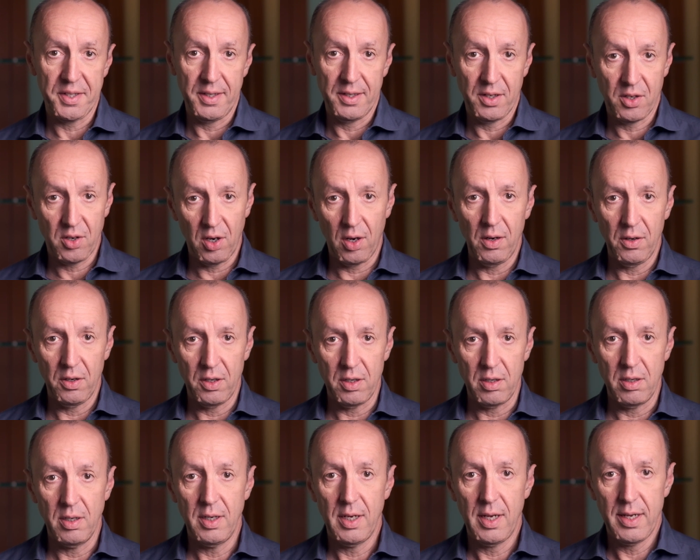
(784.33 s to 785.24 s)
and color
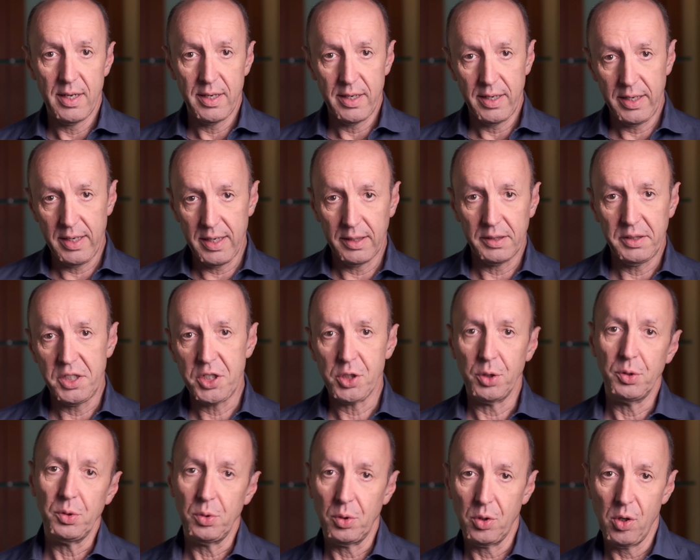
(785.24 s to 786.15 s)
in
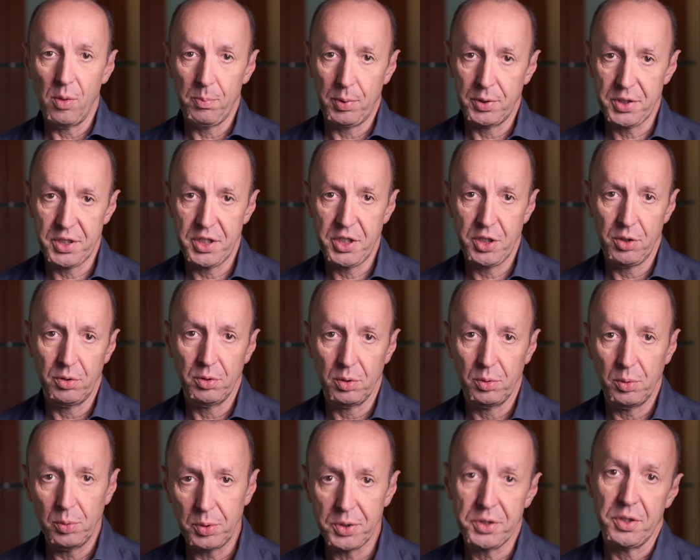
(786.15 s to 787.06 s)
addition to composition to
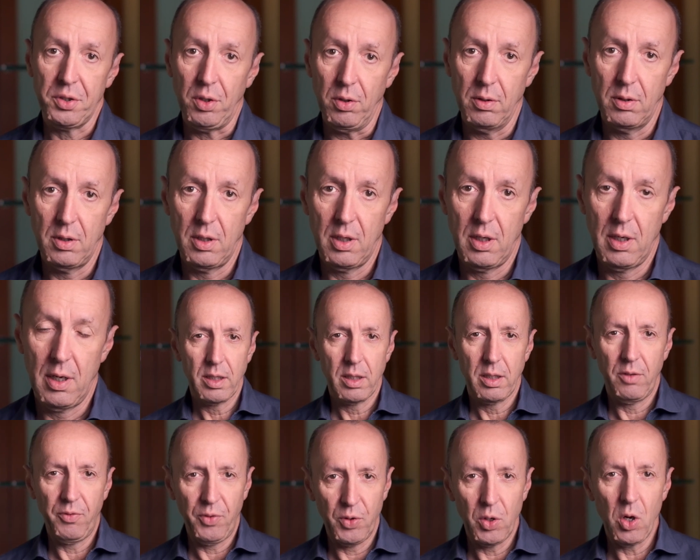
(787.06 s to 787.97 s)
do so.
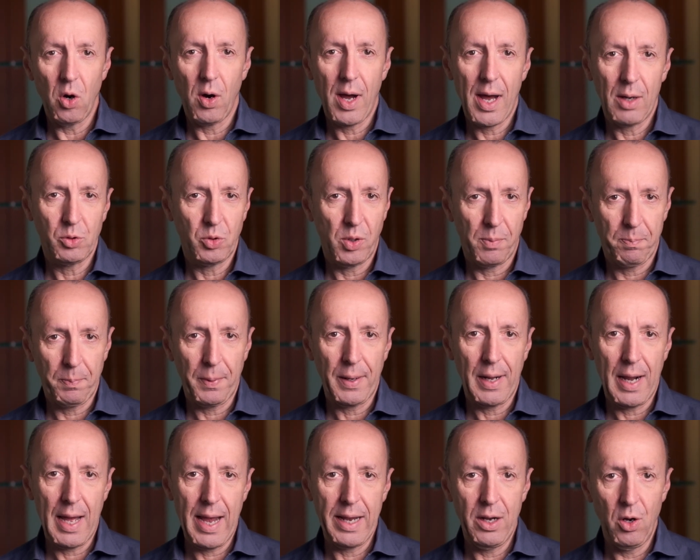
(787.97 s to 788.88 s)
If you know how to
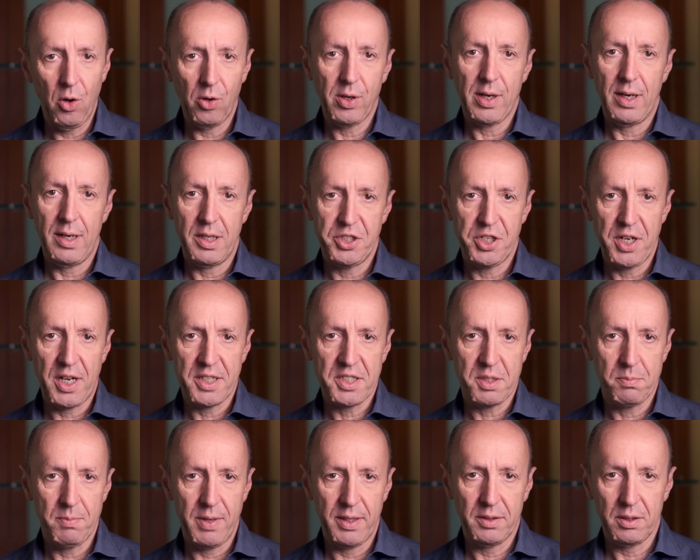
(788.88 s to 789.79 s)
apply local
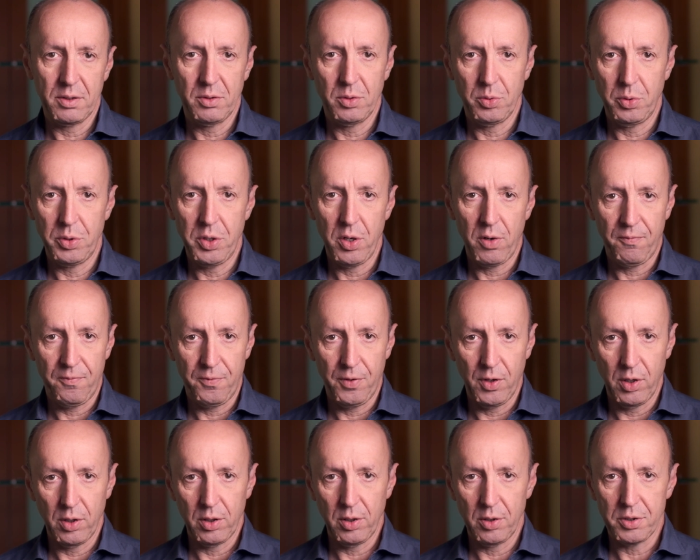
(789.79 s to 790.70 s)
adjustment to your
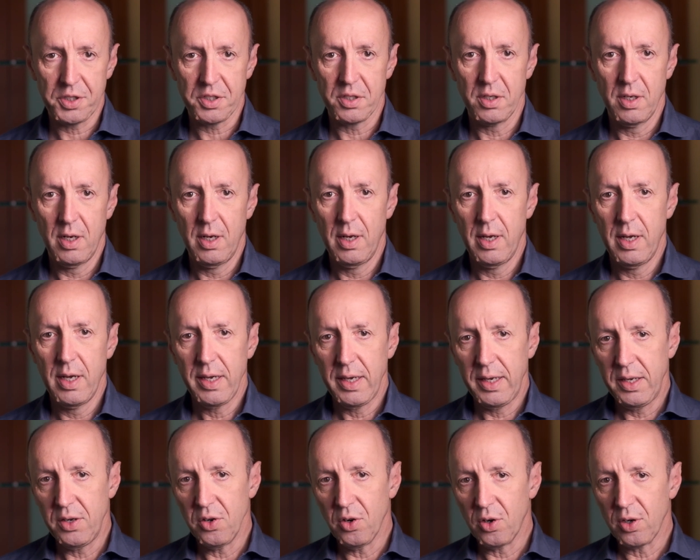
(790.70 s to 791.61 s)
photos
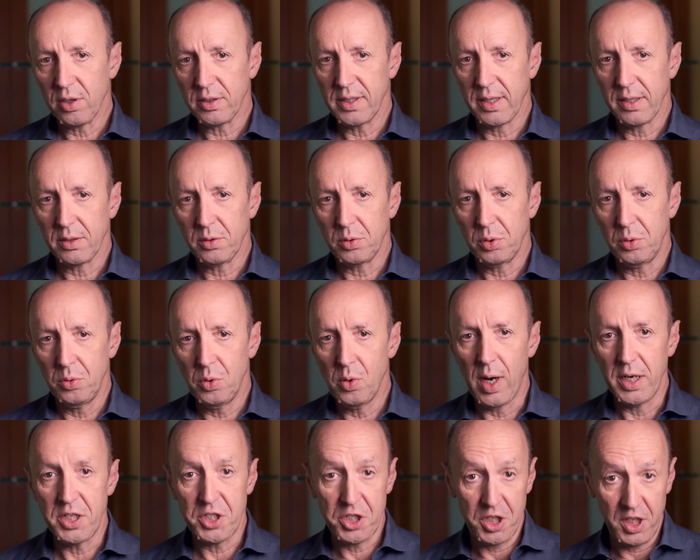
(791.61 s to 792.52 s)
in order to
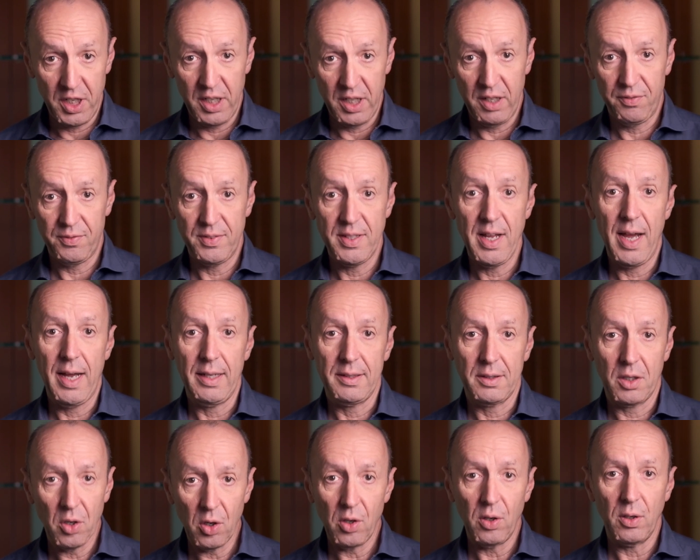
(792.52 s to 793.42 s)
achieve that
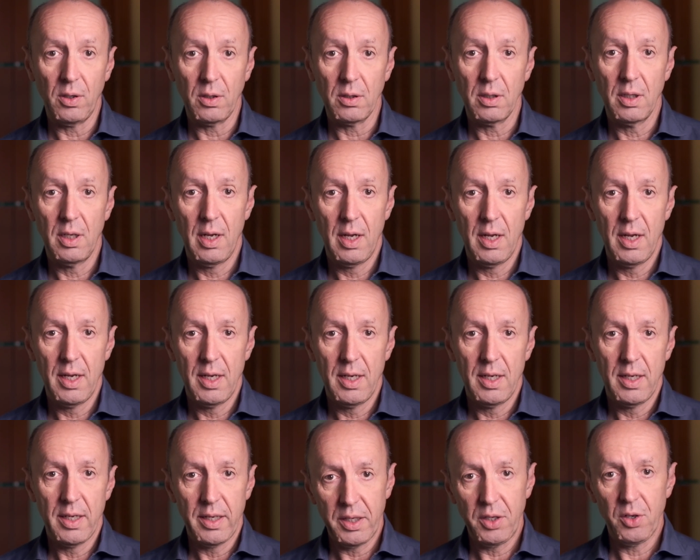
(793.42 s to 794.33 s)
goal,
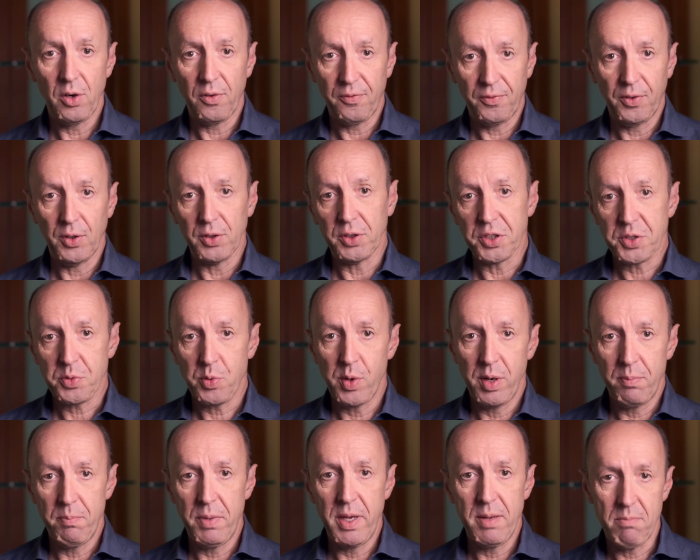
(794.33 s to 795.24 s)
your photos will
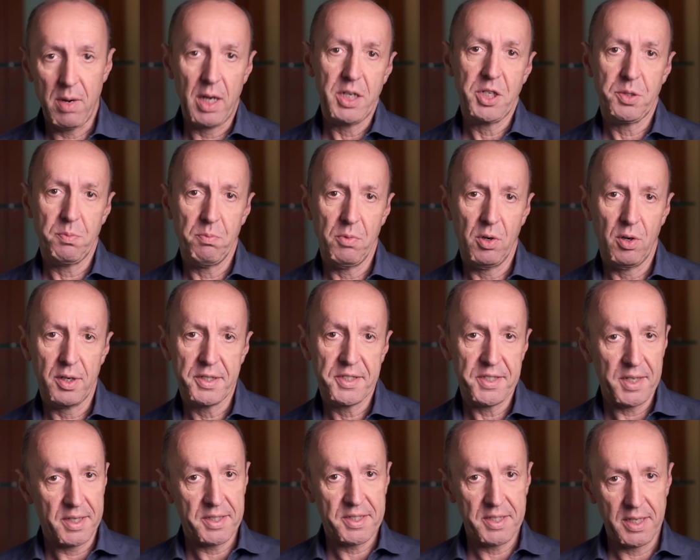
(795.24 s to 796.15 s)
be much more
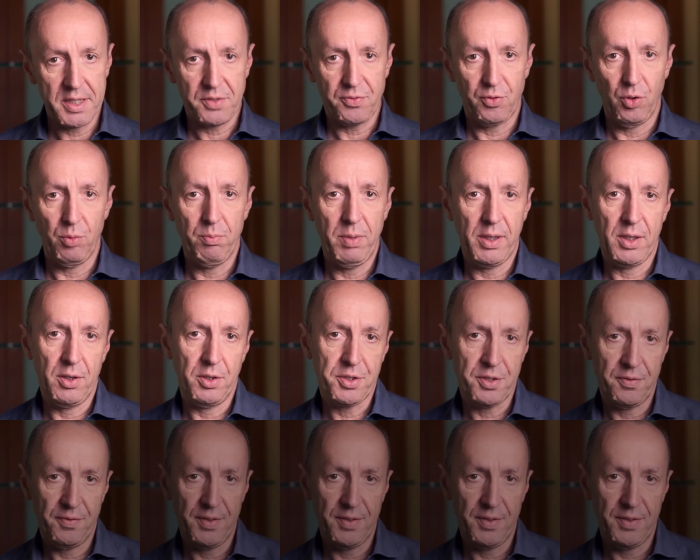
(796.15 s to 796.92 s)
successful because of